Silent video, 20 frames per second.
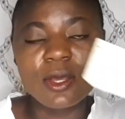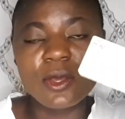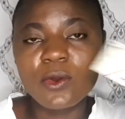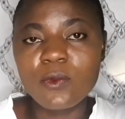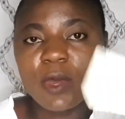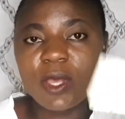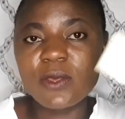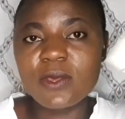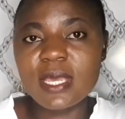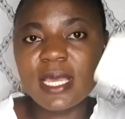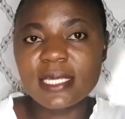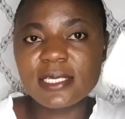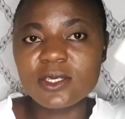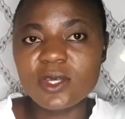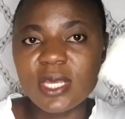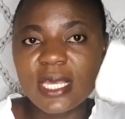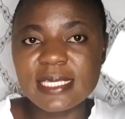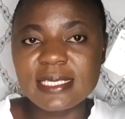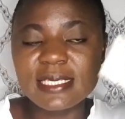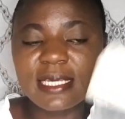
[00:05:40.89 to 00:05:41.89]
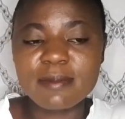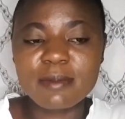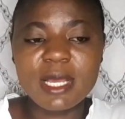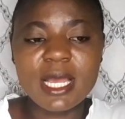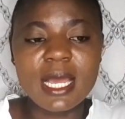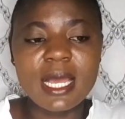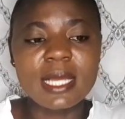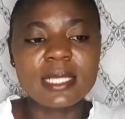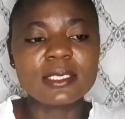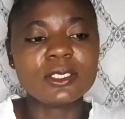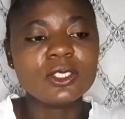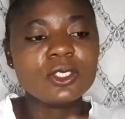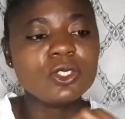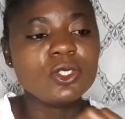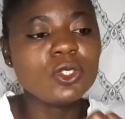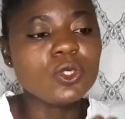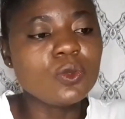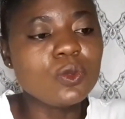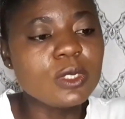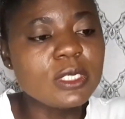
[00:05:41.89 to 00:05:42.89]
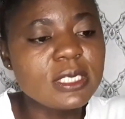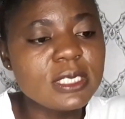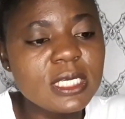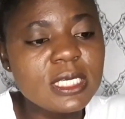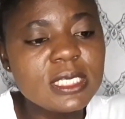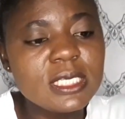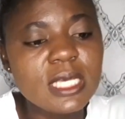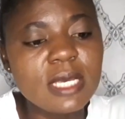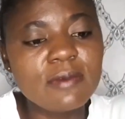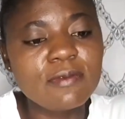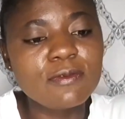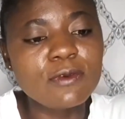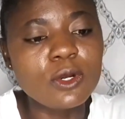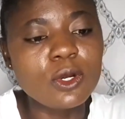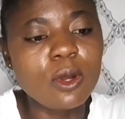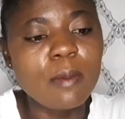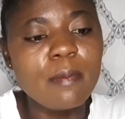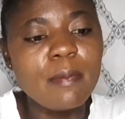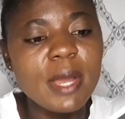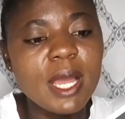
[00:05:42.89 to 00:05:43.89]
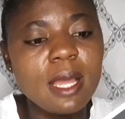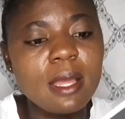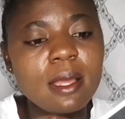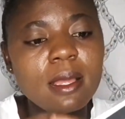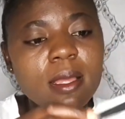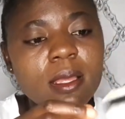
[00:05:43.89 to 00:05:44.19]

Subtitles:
When you get your ATM card, you will see their phone number.